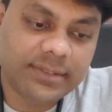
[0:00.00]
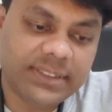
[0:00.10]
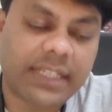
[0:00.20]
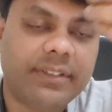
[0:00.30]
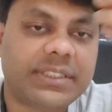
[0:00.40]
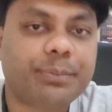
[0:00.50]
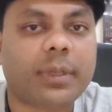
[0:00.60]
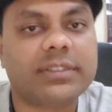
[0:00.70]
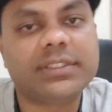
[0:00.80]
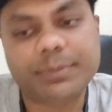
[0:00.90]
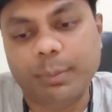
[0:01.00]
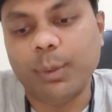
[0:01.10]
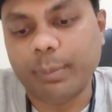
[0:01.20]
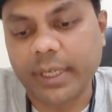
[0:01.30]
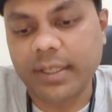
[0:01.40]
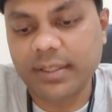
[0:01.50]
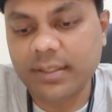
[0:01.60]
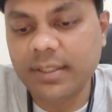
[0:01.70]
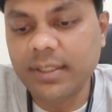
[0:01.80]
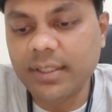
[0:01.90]
Service process blueprint.
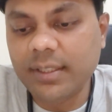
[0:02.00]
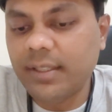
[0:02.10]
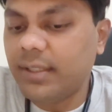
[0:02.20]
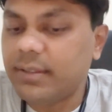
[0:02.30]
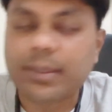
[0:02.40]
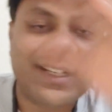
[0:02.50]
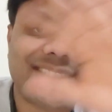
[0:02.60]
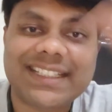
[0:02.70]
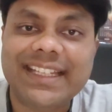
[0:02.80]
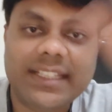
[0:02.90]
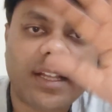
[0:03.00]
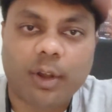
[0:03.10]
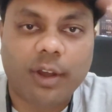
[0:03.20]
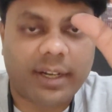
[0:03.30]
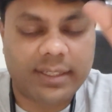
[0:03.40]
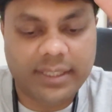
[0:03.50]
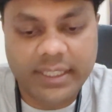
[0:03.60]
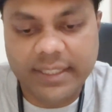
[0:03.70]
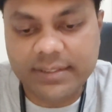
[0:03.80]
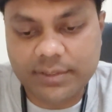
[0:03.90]
So it's either or,
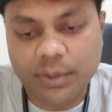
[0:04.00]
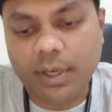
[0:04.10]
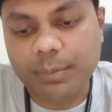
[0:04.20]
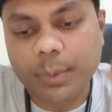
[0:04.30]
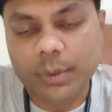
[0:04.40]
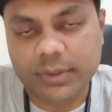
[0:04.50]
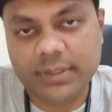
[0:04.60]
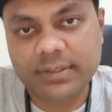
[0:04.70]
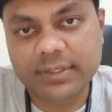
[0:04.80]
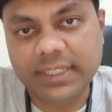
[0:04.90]
it is not both.